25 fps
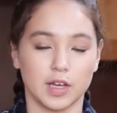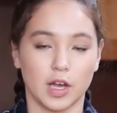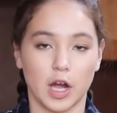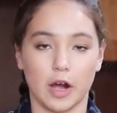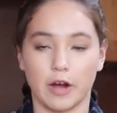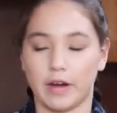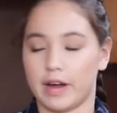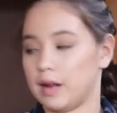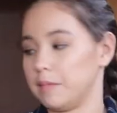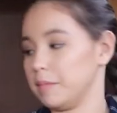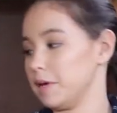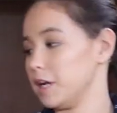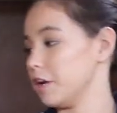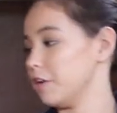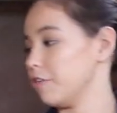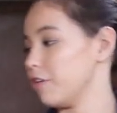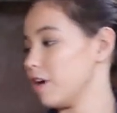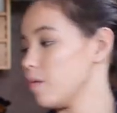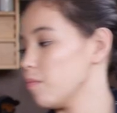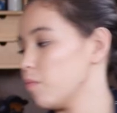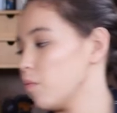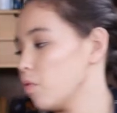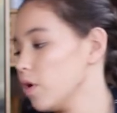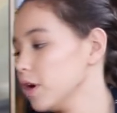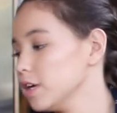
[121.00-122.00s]
All right, I'm gonna
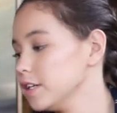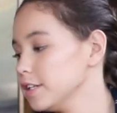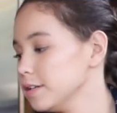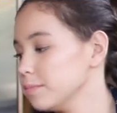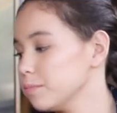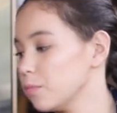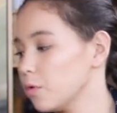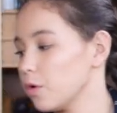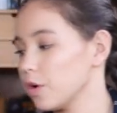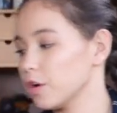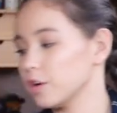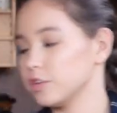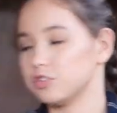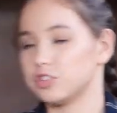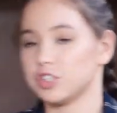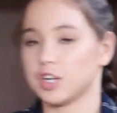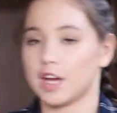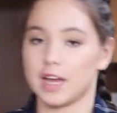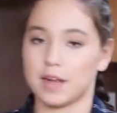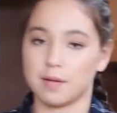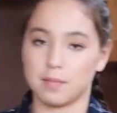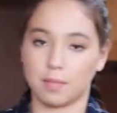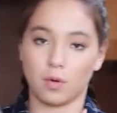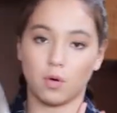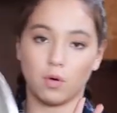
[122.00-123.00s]
grab one more
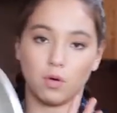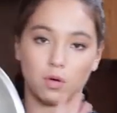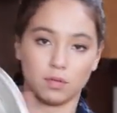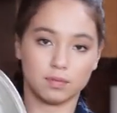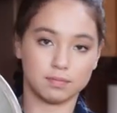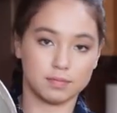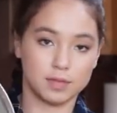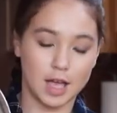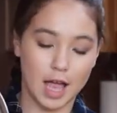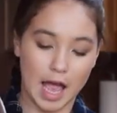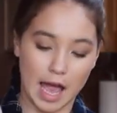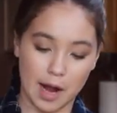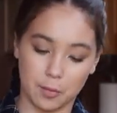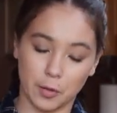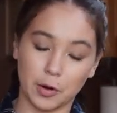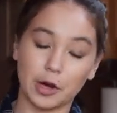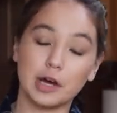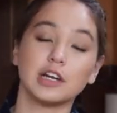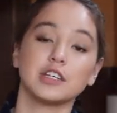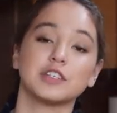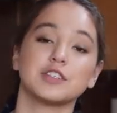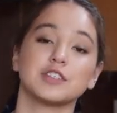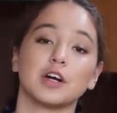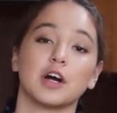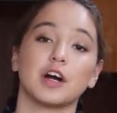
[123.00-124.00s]
giant bowl, and we're
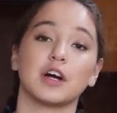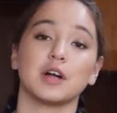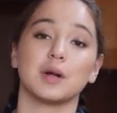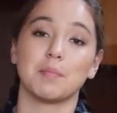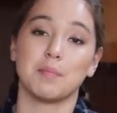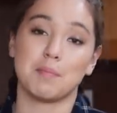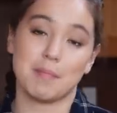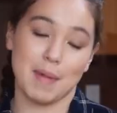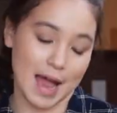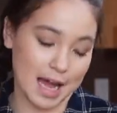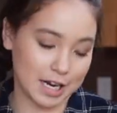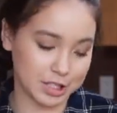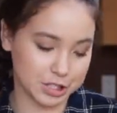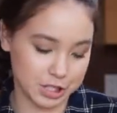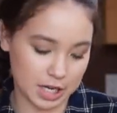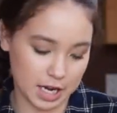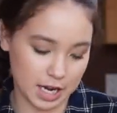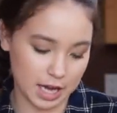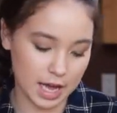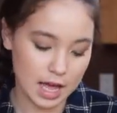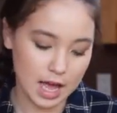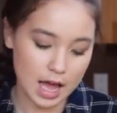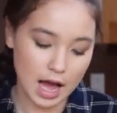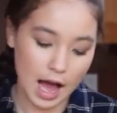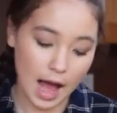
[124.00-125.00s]
gonna start mashing.
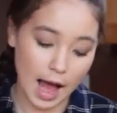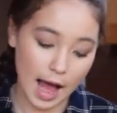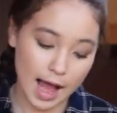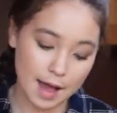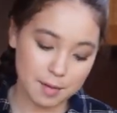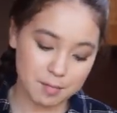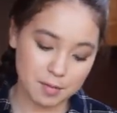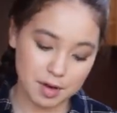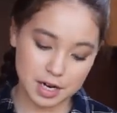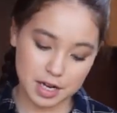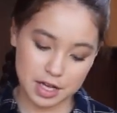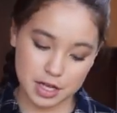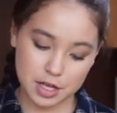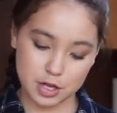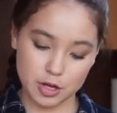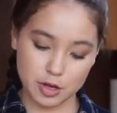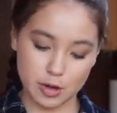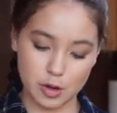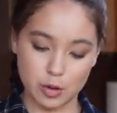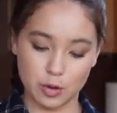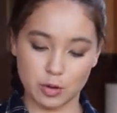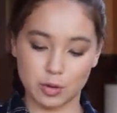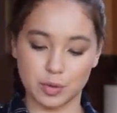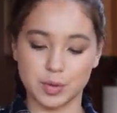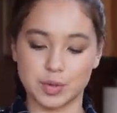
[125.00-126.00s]
I'm gonna
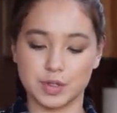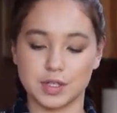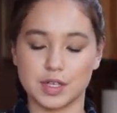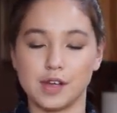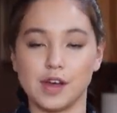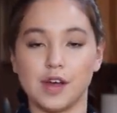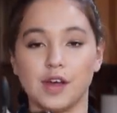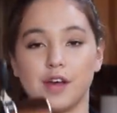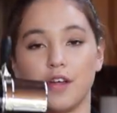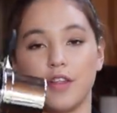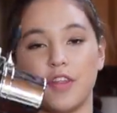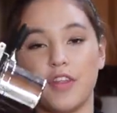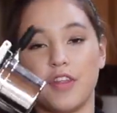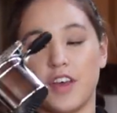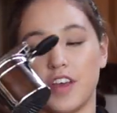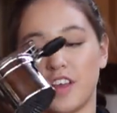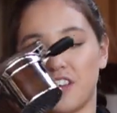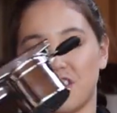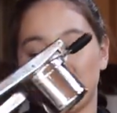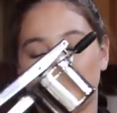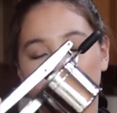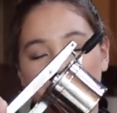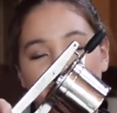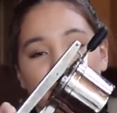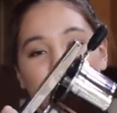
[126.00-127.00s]
use
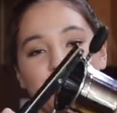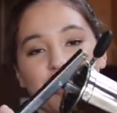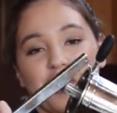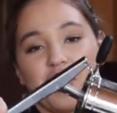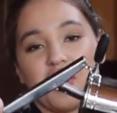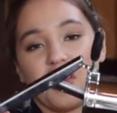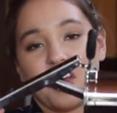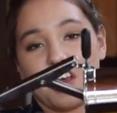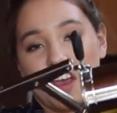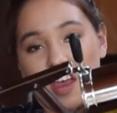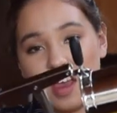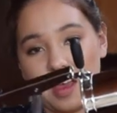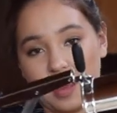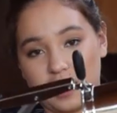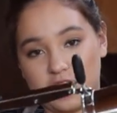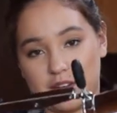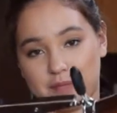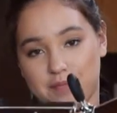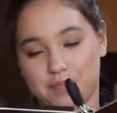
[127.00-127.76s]
this thing